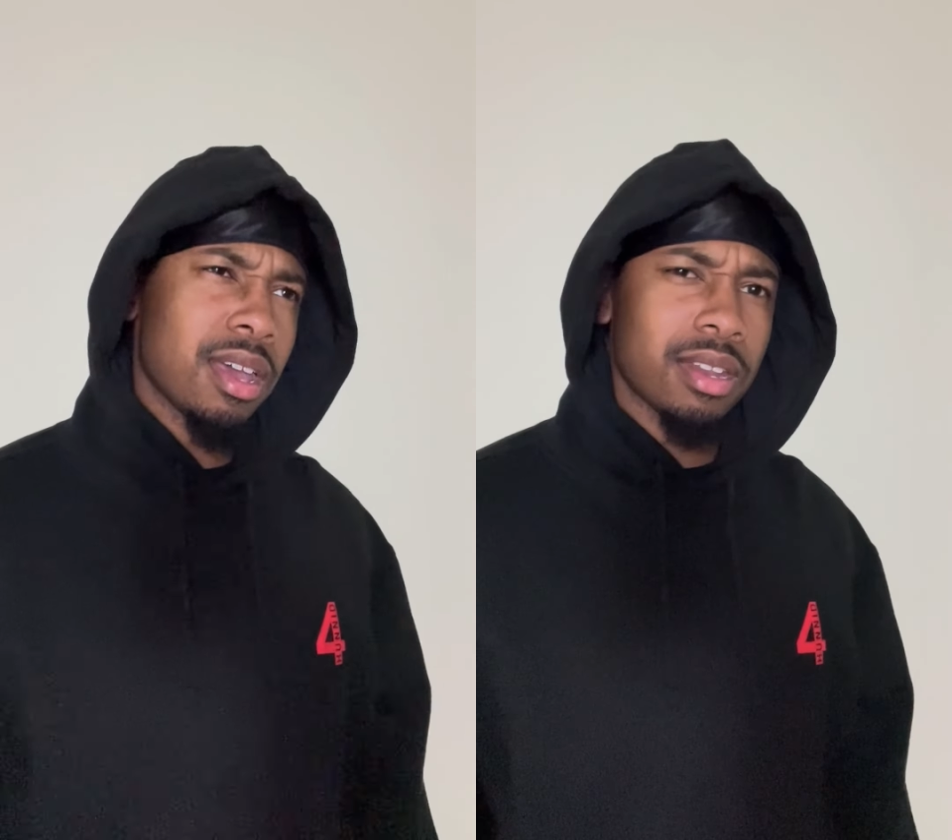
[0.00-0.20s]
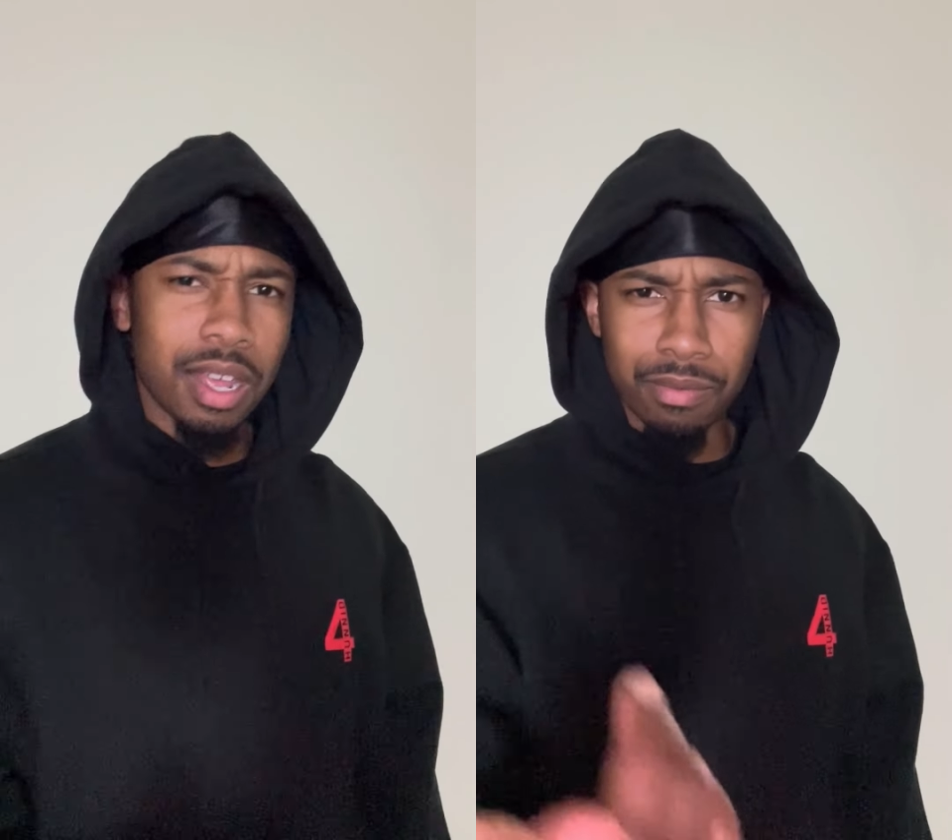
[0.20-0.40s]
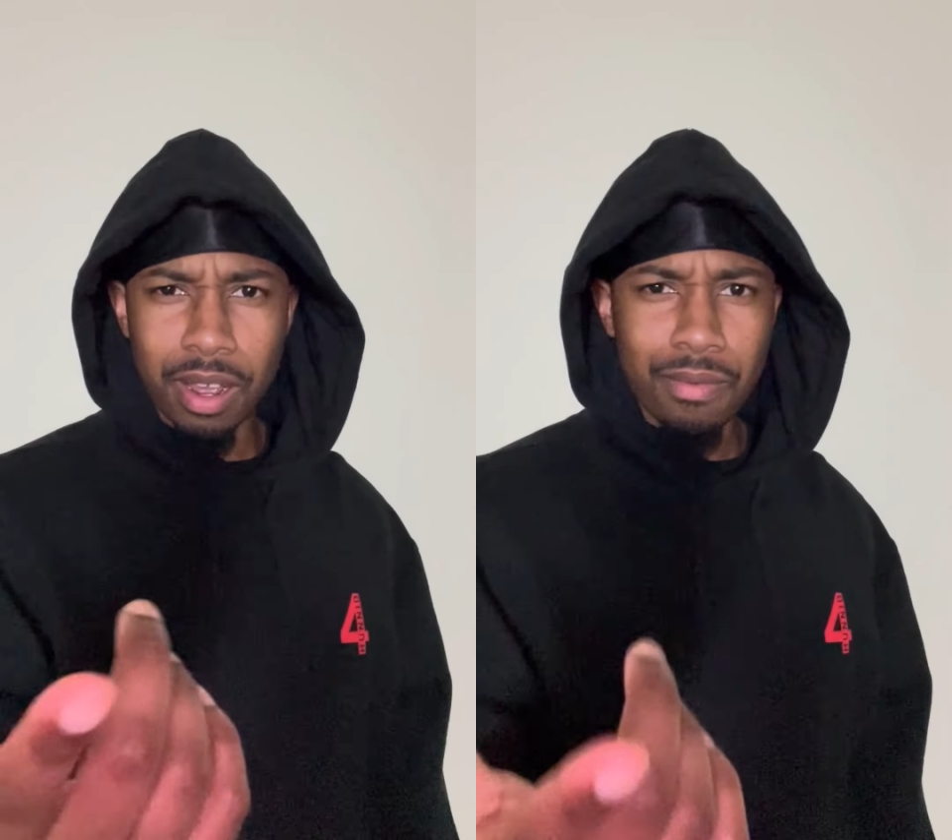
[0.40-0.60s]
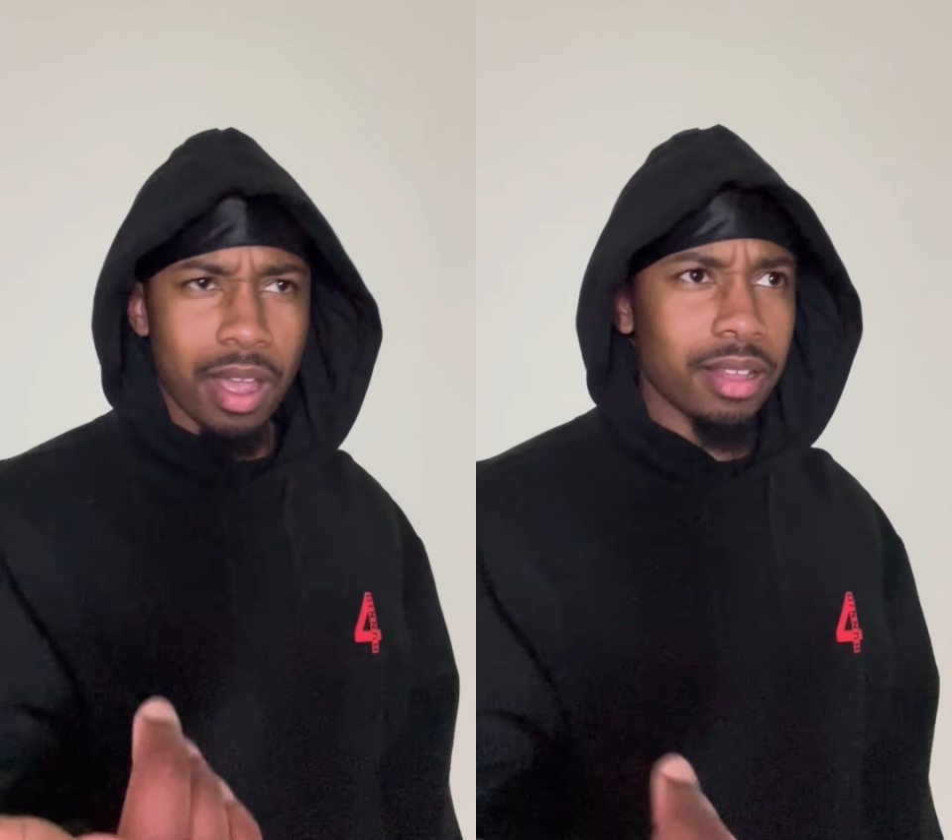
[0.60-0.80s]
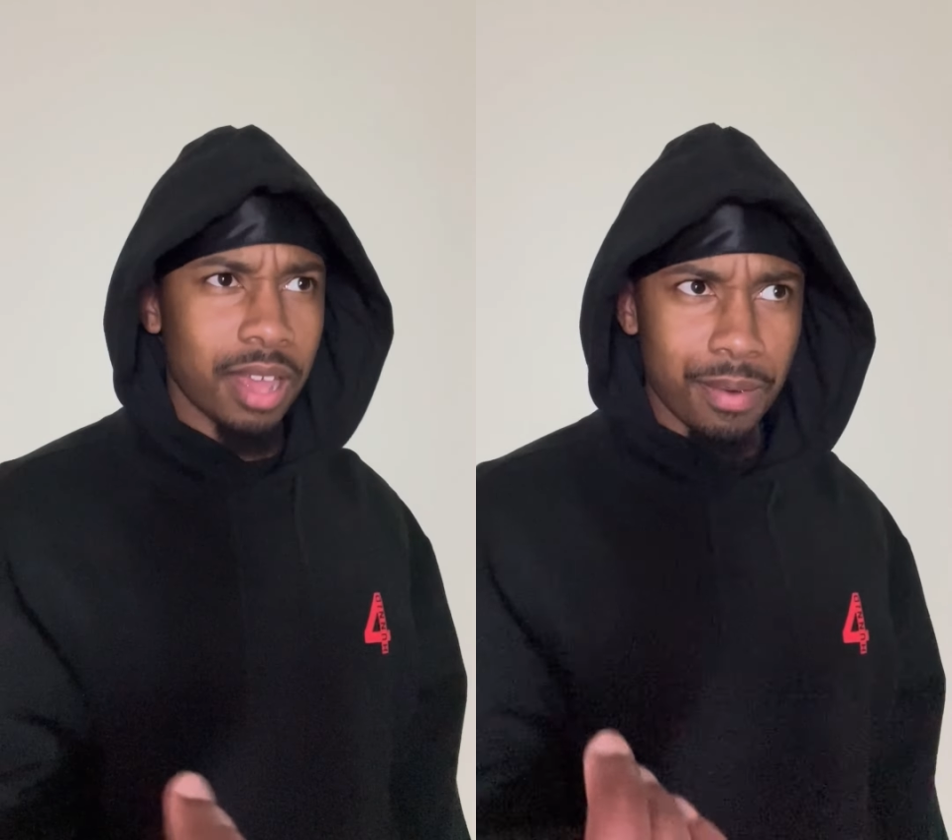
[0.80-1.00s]
Yeah, they
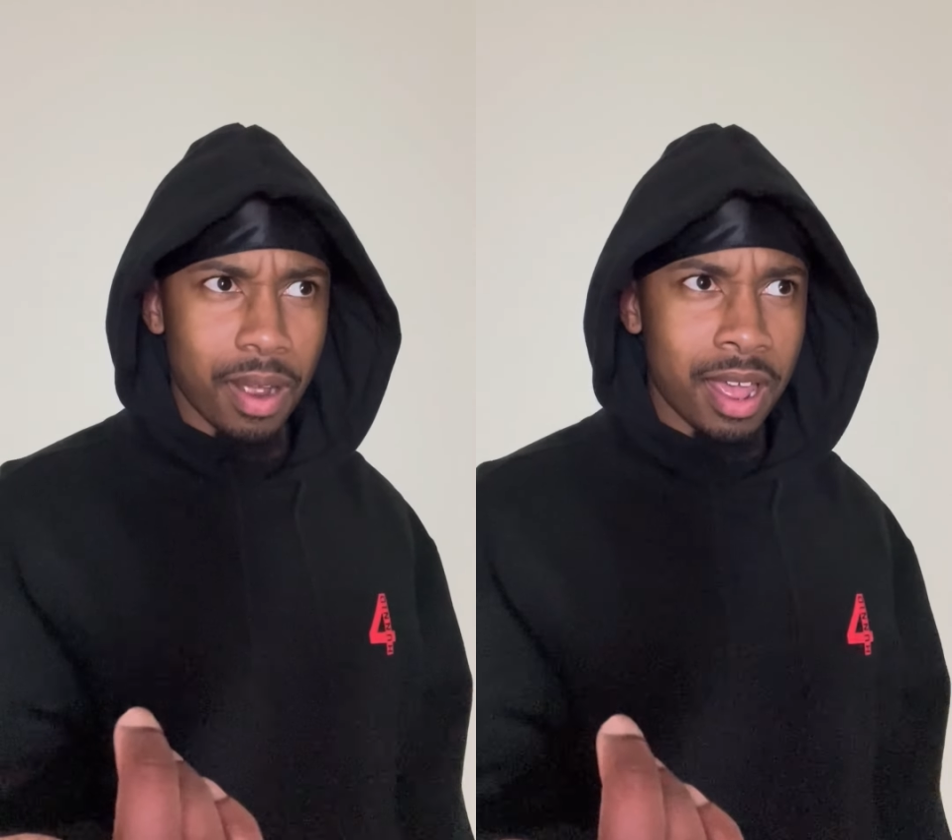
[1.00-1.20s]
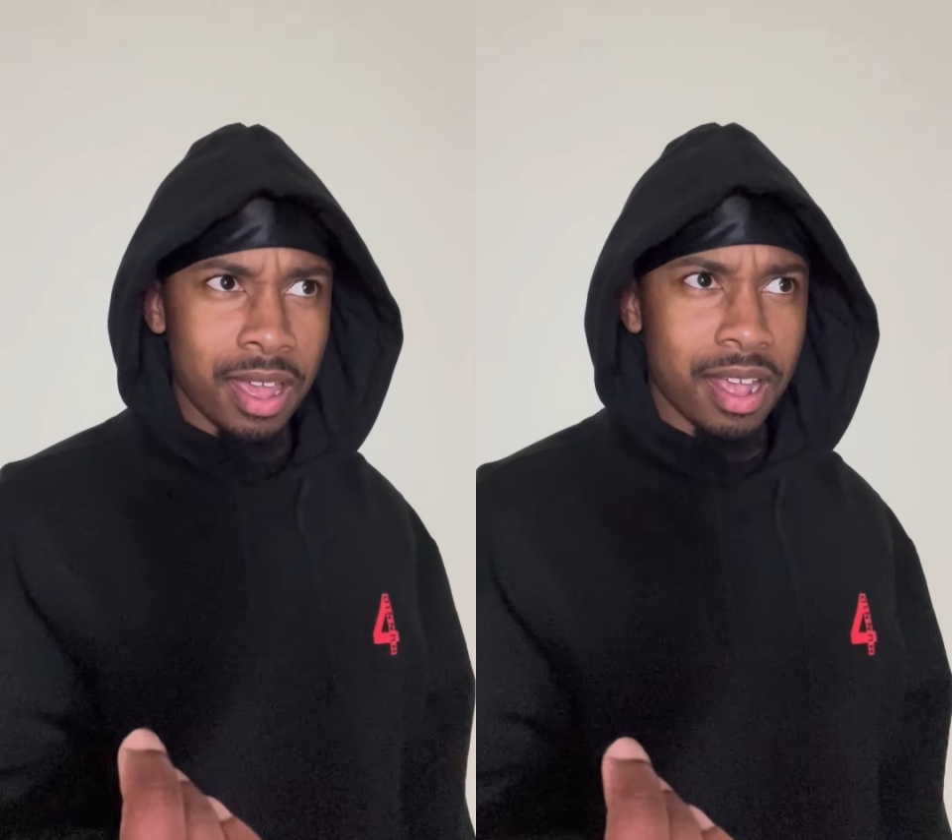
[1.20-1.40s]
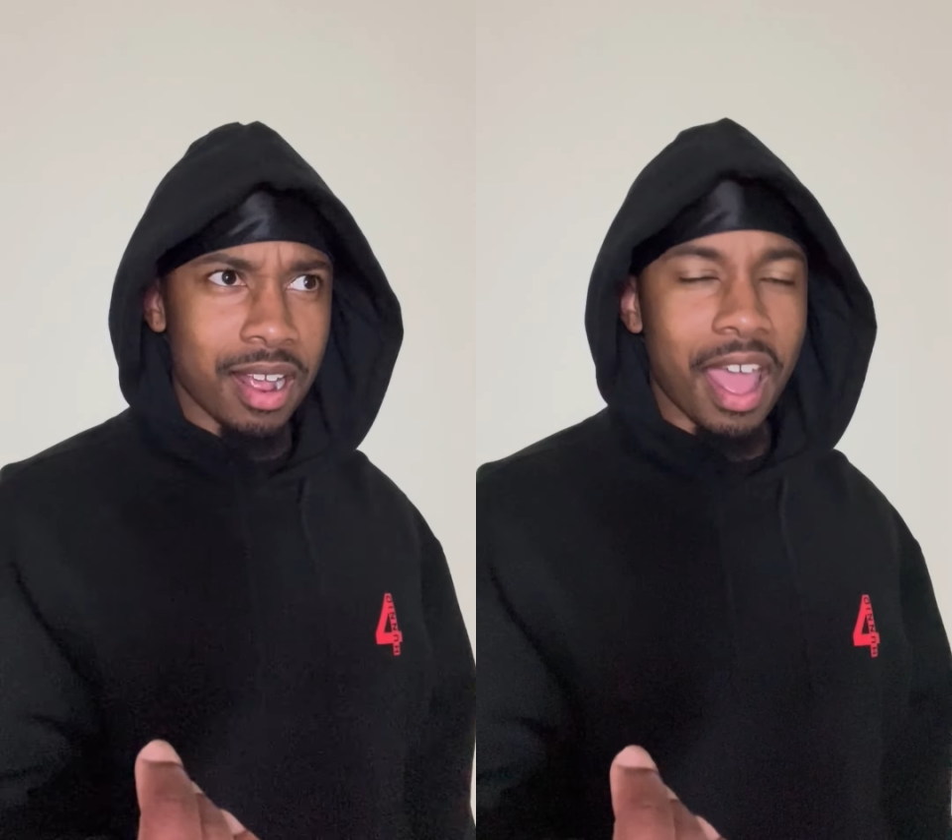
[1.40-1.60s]
right here.